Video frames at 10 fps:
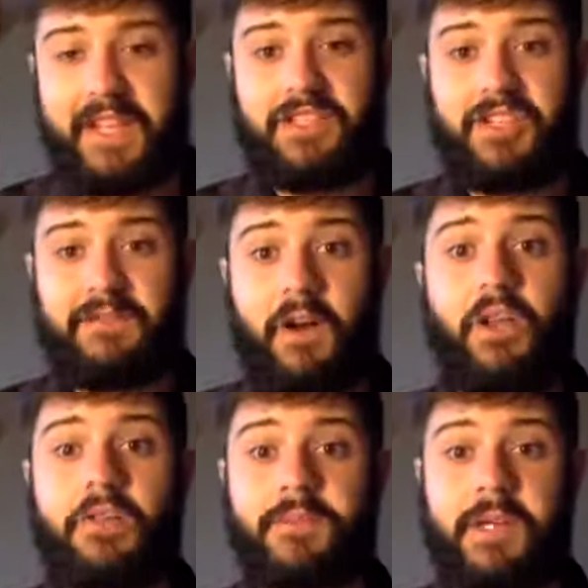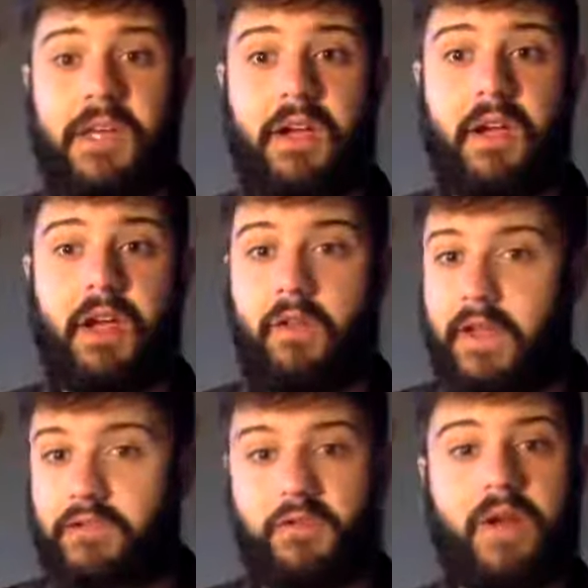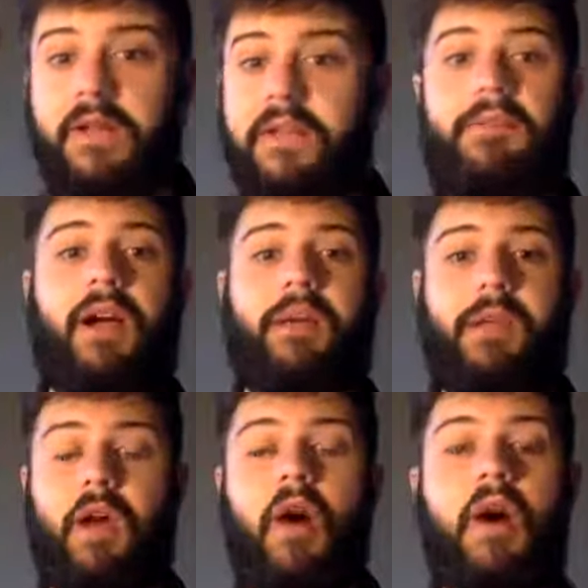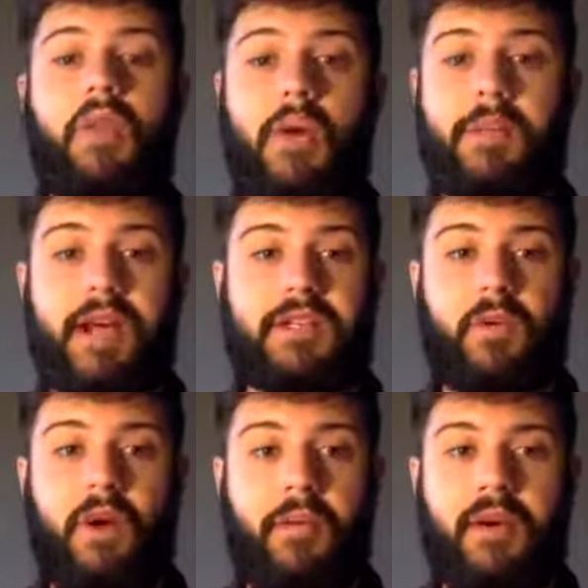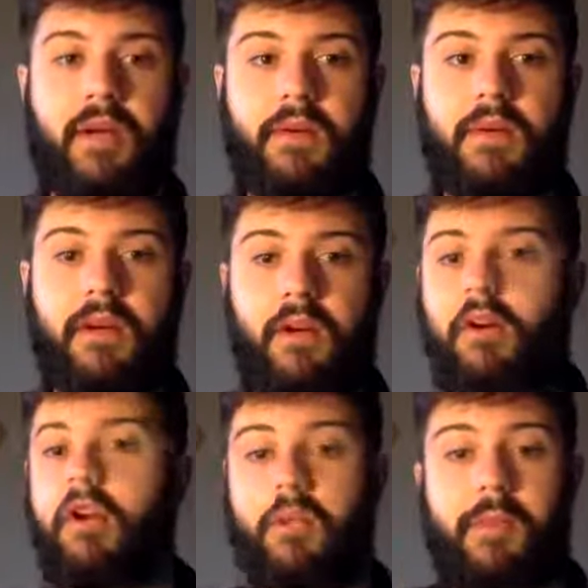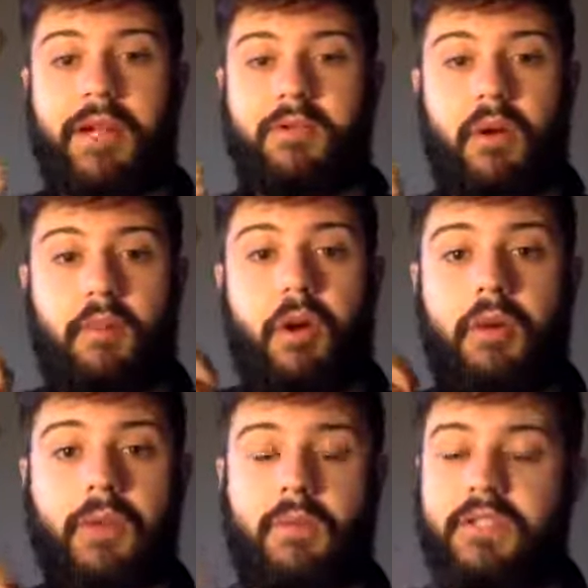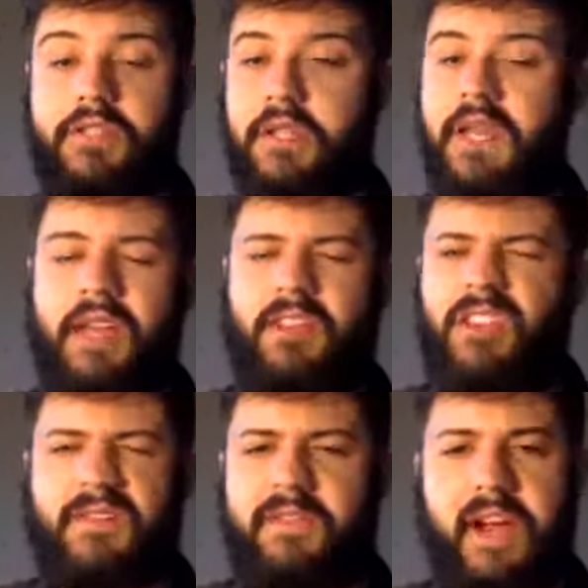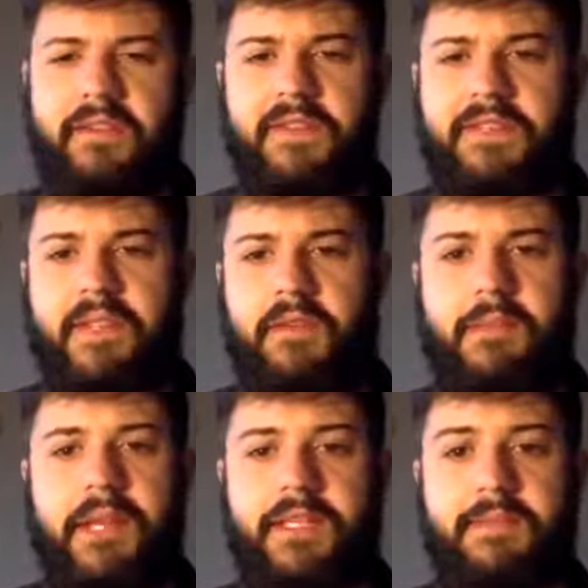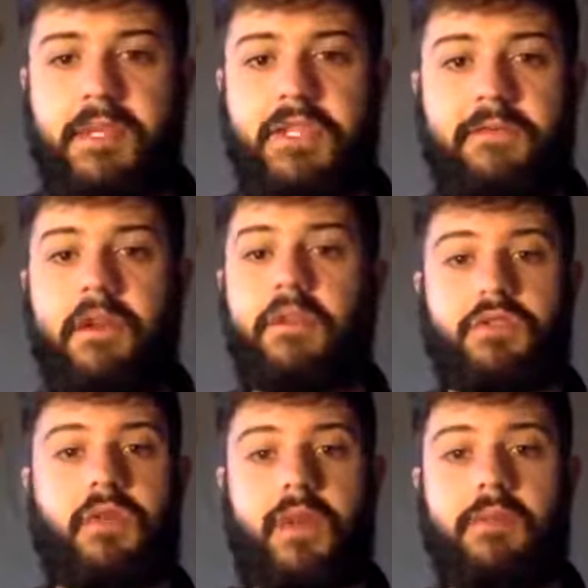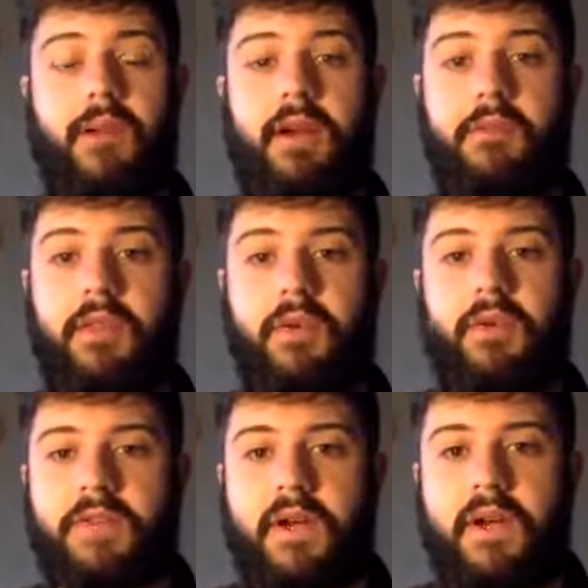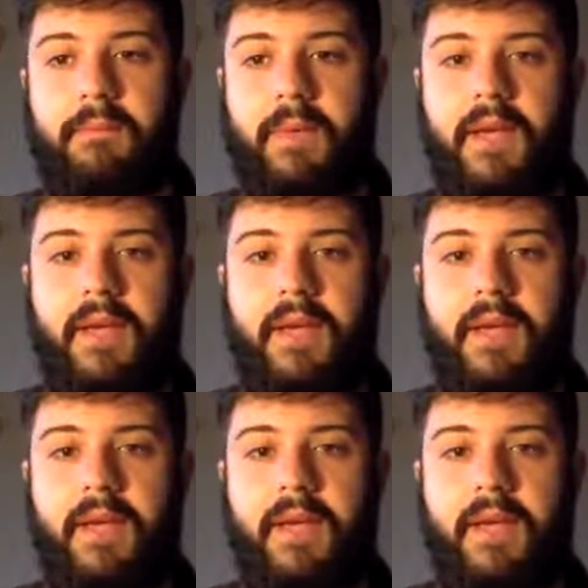And she follows me, like, directly behind me all the way back to Walmart, now, or all the way back to our apartment, which is just 5 to 7 minutes, but she follows directly behind me the whole time.